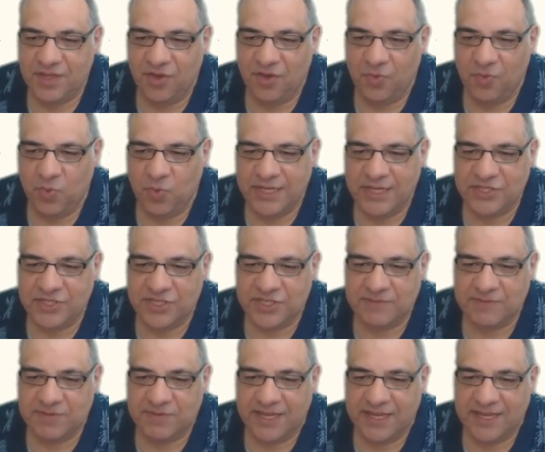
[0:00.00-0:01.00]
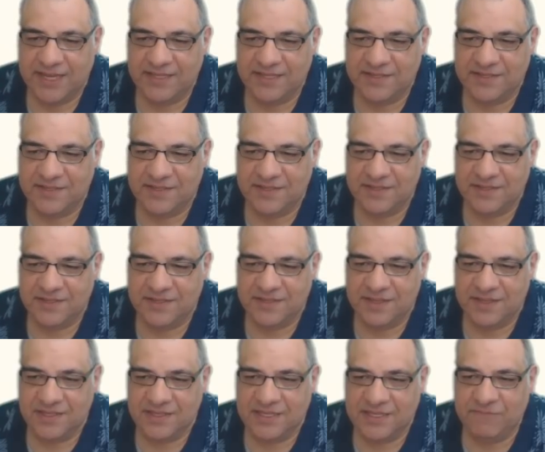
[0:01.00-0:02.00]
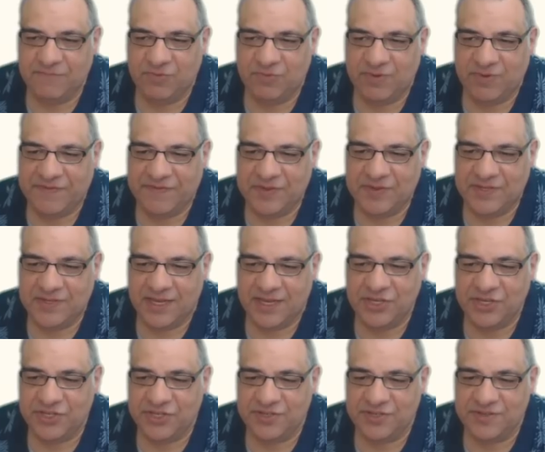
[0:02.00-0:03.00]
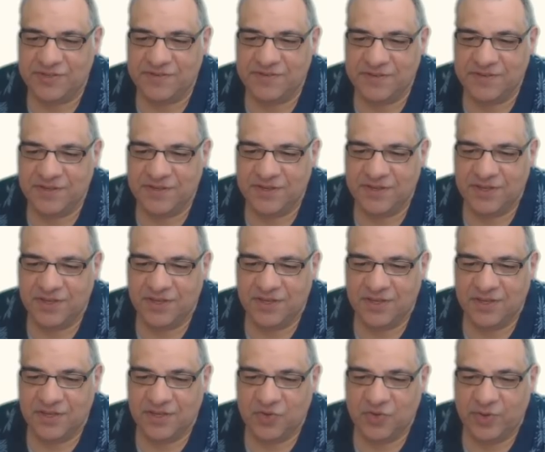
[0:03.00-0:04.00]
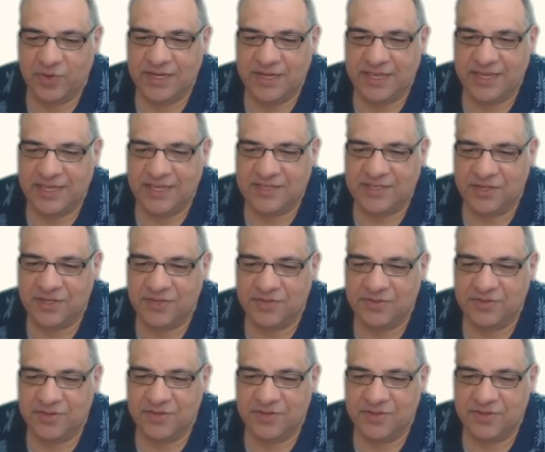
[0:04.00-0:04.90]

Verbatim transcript: white just played a simple refutation, queen e2.